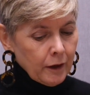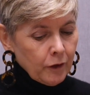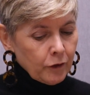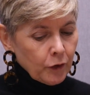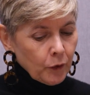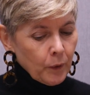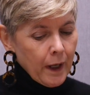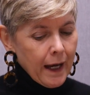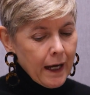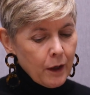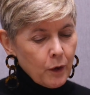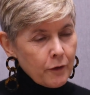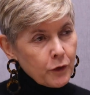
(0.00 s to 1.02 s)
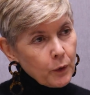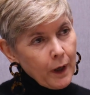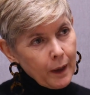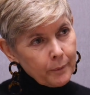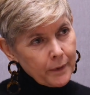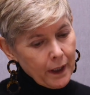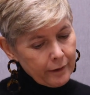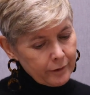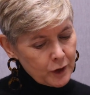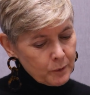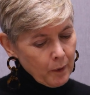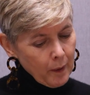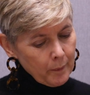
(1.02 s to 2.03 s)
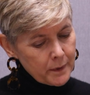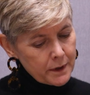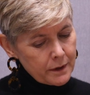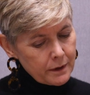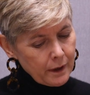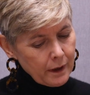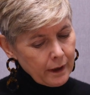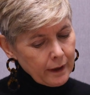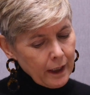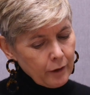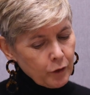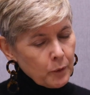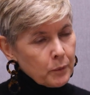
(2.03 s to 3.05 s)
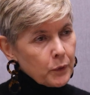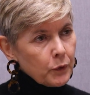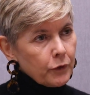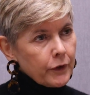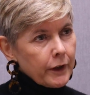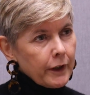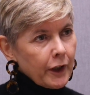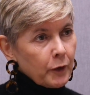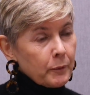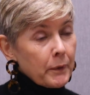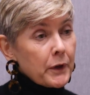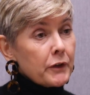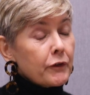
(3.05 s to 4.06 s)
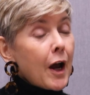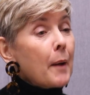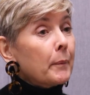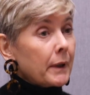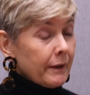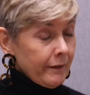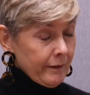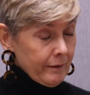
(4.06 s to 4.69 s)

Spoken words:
So how have you helped the housing department and how have you improved the experience for applicants?